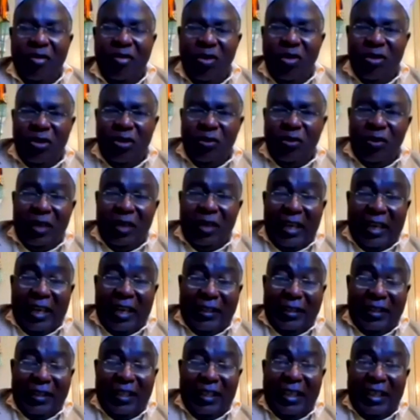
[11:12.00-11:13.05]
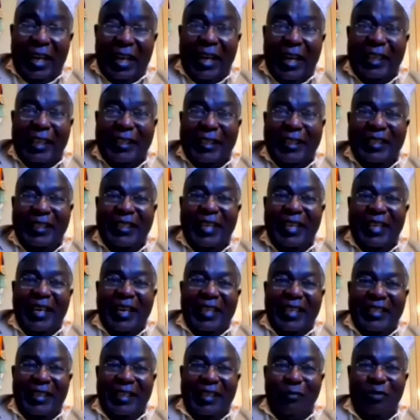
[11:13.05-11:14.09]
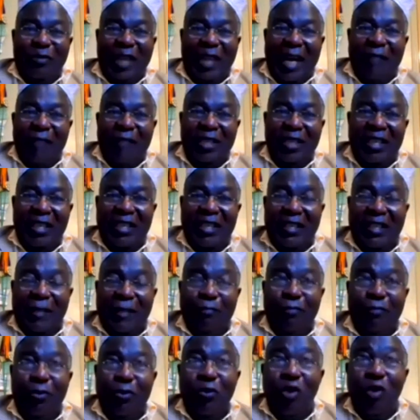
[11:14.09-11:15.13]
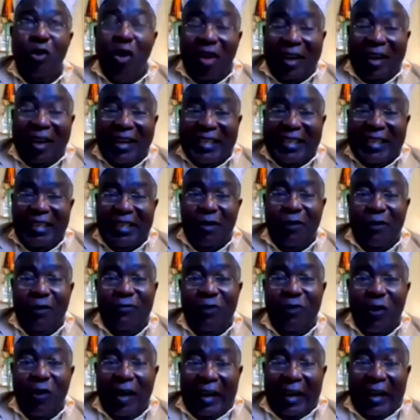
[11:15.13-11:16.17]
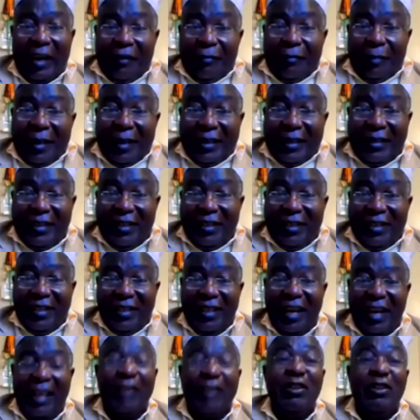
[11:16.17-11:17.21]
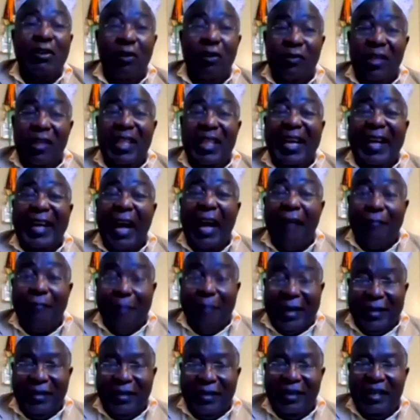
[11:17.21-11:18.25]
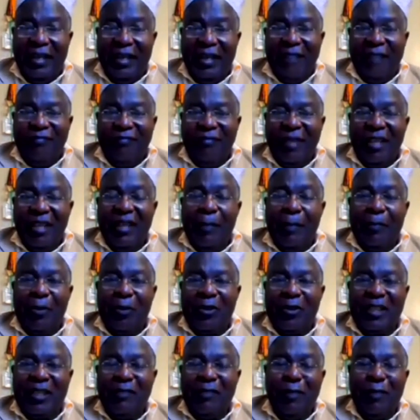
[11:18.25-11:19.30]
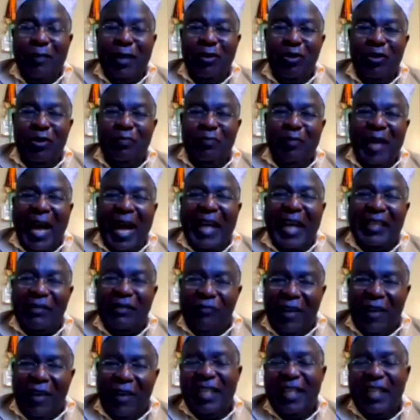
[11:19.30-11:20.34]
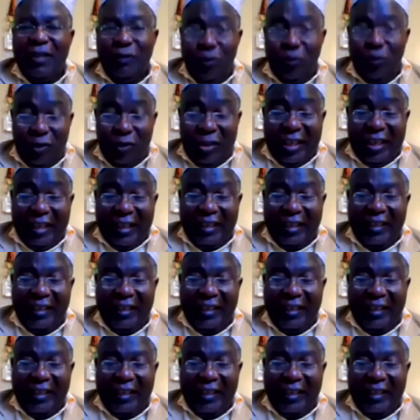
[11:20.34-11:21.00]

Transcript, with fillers: Those conditionalities, sometimes in the bureaucracy of our government and the government the process may not be as fast as you think.